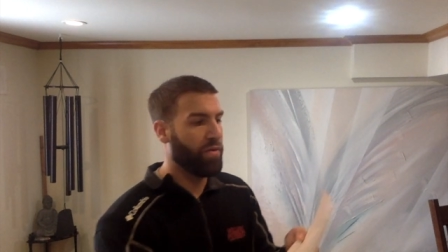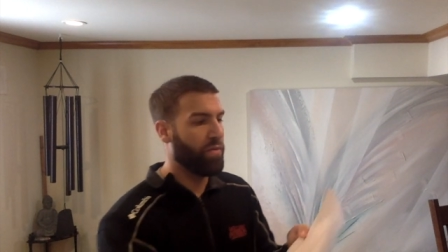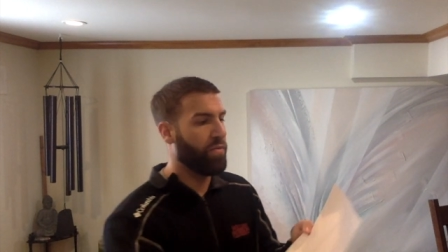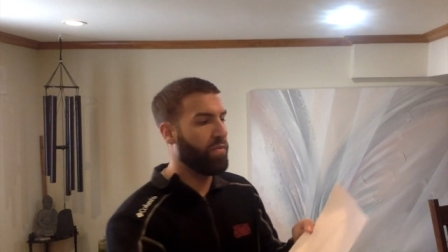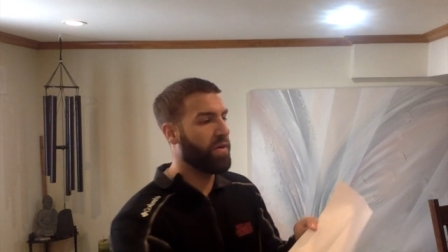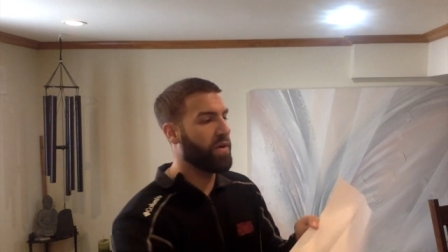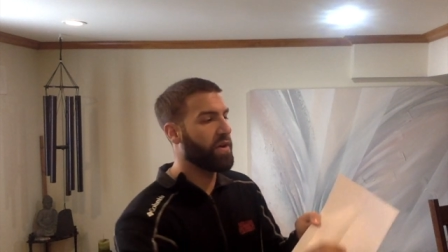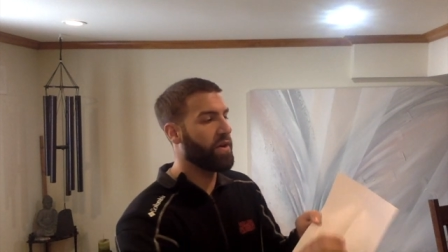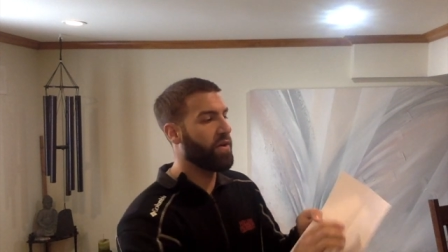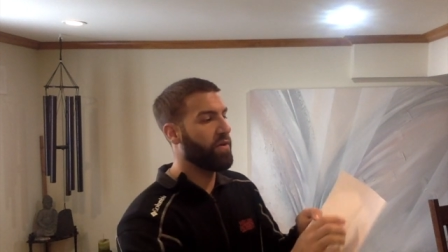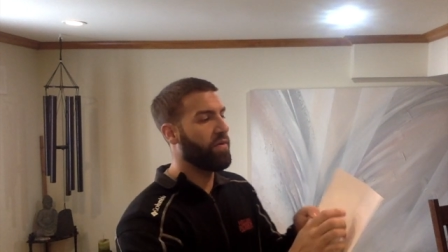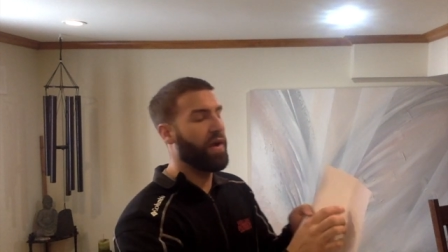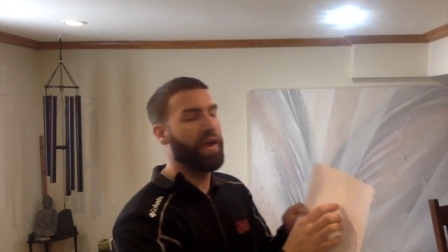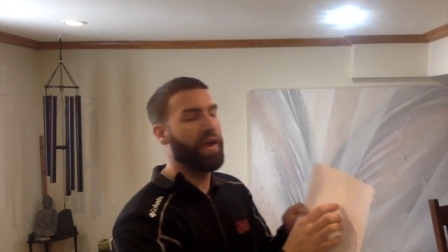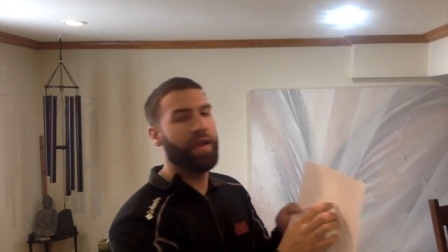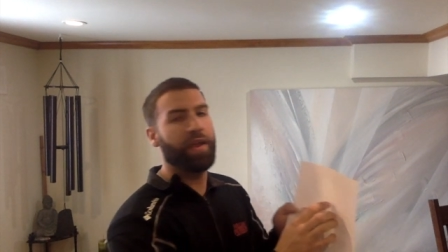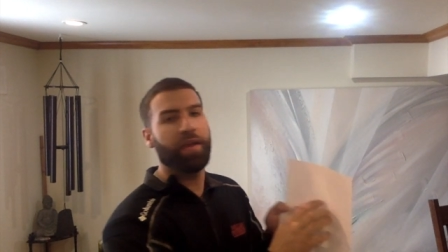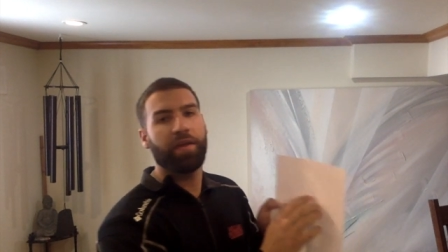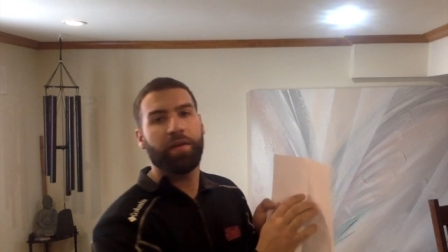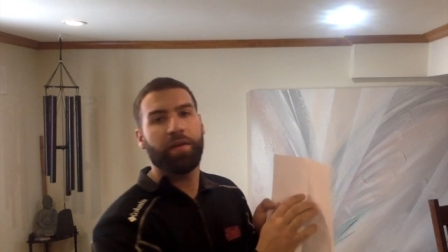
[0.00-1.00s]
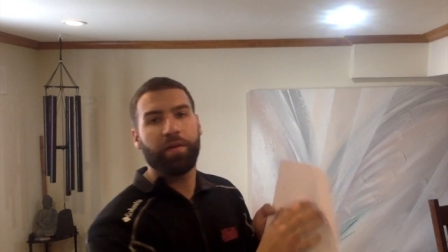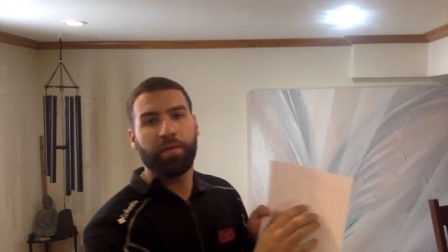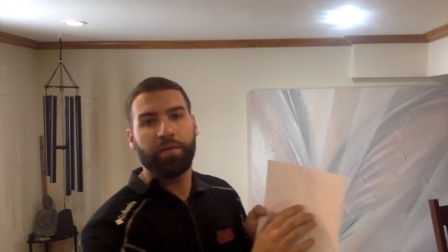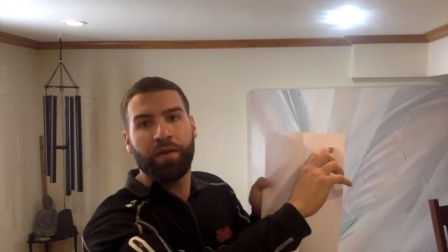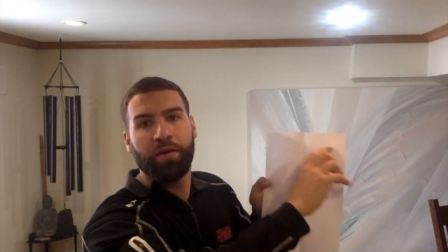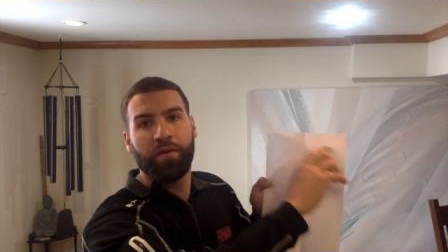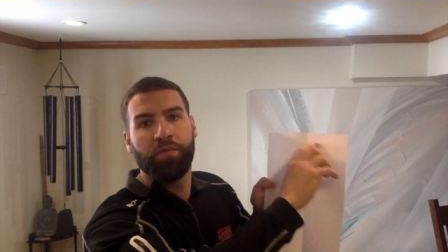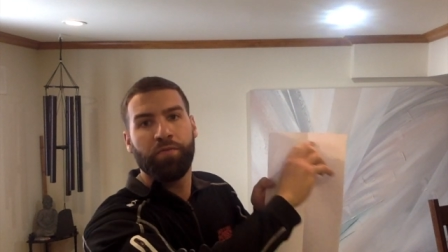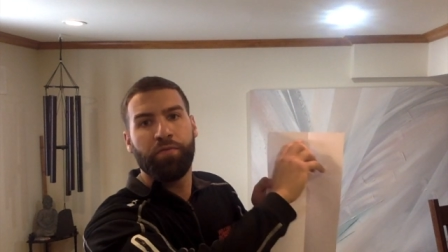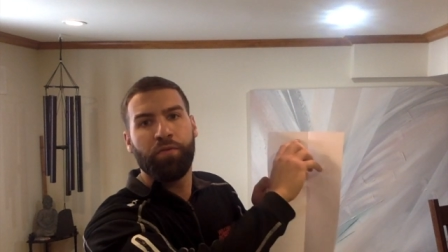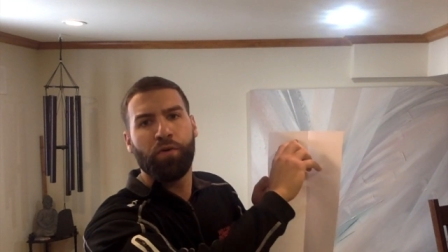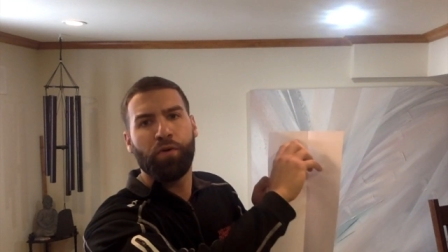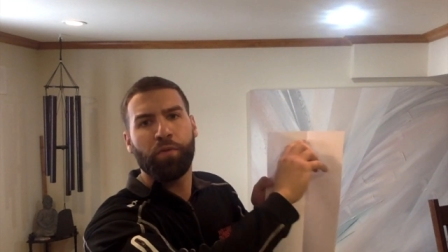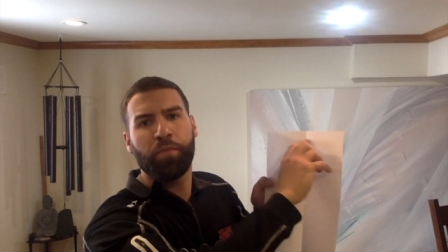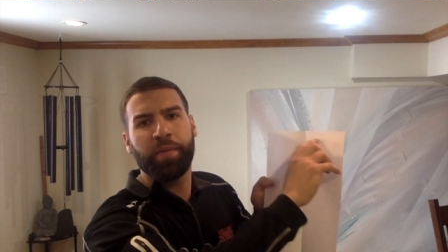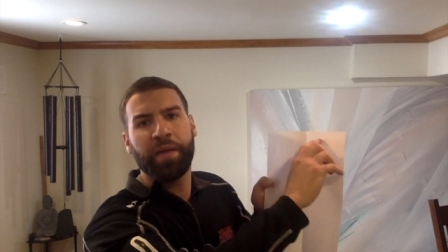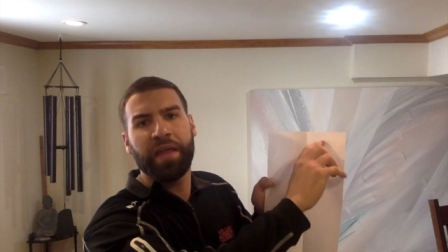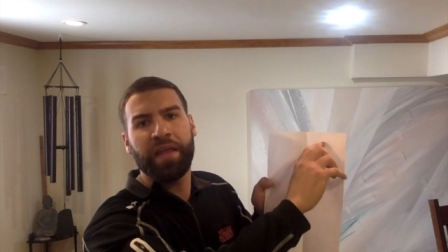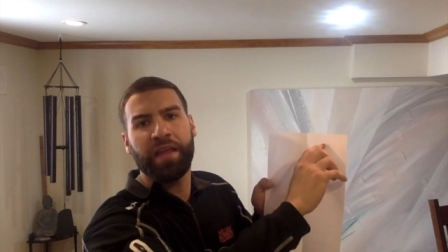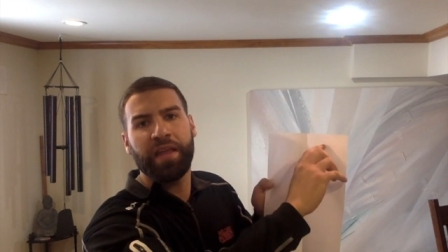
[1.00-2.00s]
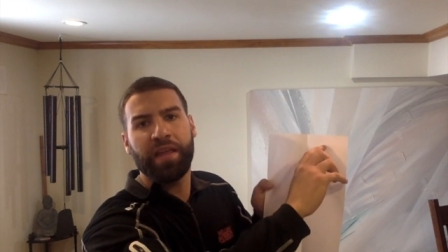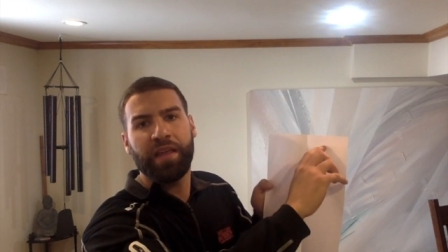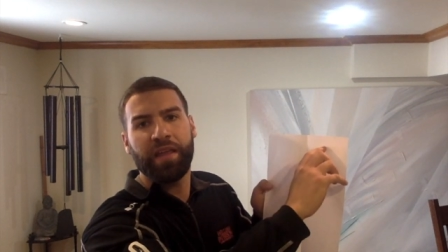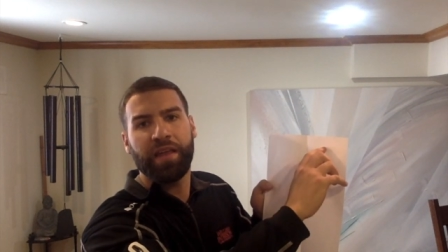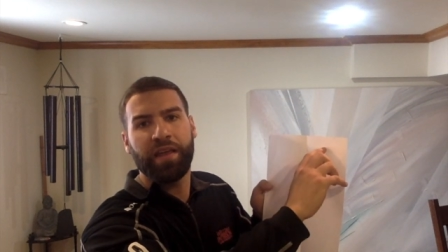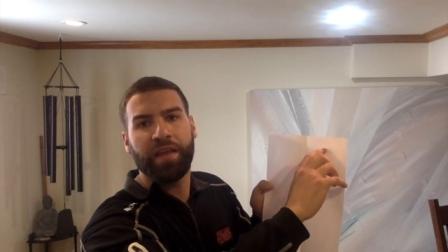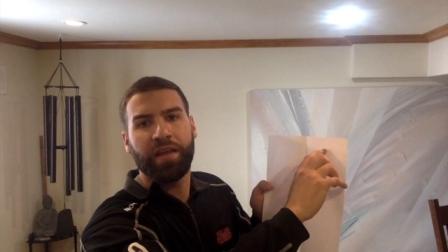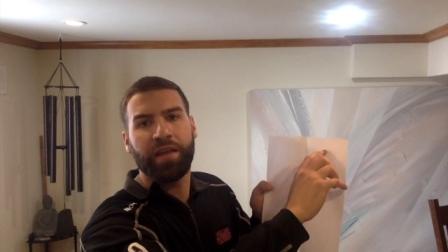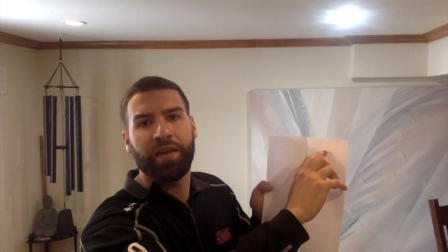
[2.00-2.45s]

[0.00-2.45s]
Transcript: we're going to write for PE.